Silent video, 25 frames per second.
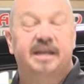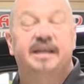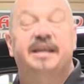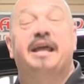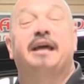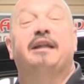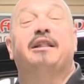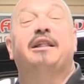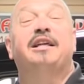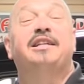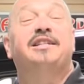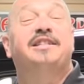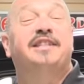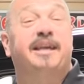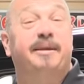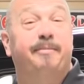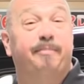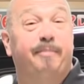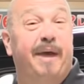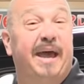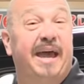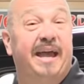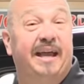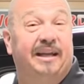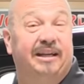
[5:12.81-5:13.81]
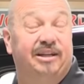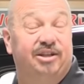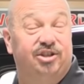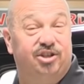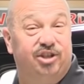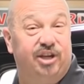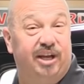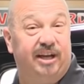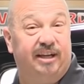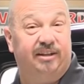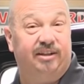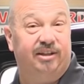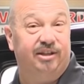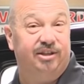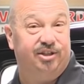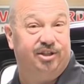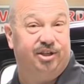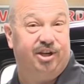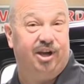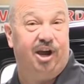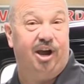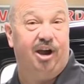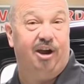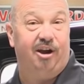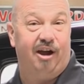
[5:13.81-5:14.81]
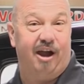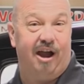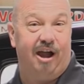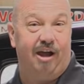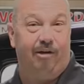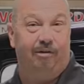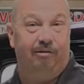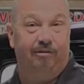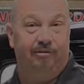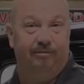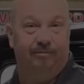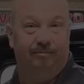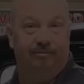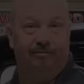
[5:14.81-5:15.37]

Now let's get back and check this car out.